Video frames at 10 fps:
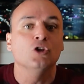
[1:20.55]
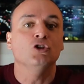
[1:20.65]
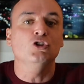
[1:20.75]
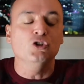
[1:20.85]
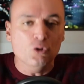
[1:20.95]

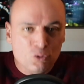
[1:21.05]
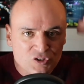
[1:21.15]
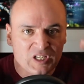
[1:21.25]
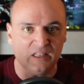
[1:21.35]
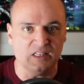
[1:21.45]

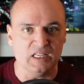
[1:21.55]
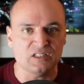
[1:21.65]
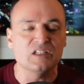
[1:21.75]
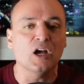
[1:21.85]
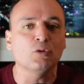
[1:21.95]
Using
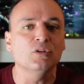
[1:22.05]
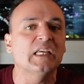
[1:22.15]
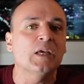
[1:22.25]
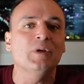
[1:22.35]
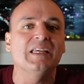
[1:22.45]
this, not only
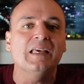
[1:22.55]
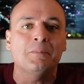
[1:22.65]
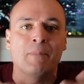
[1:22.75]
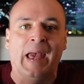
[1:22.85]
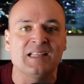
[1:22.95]
can we
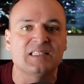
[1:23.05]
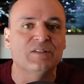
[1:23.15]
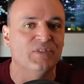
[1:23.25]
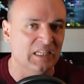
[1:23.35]
get massive